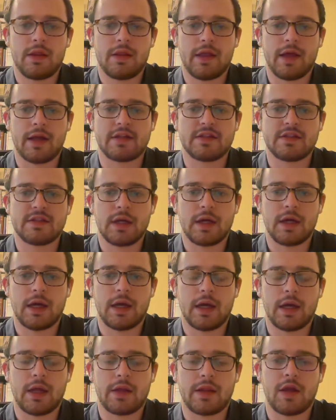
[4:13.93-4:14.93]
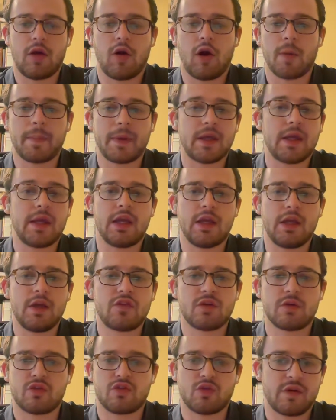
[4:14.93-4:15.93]
that the ARPA-E,
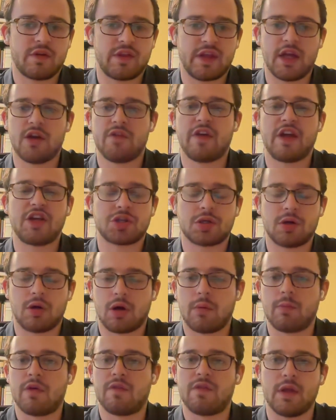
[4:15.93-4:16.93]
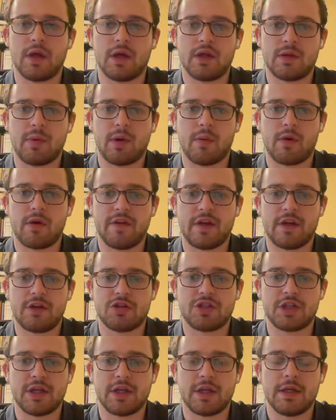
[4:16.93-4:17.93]
so sort of the innovation arm of the Department of
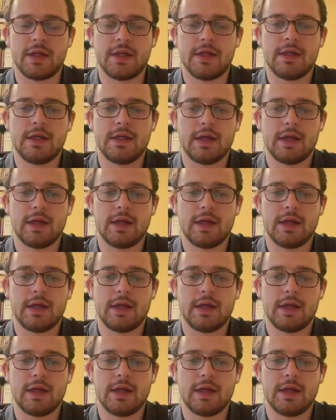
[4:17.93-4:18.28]
Energy,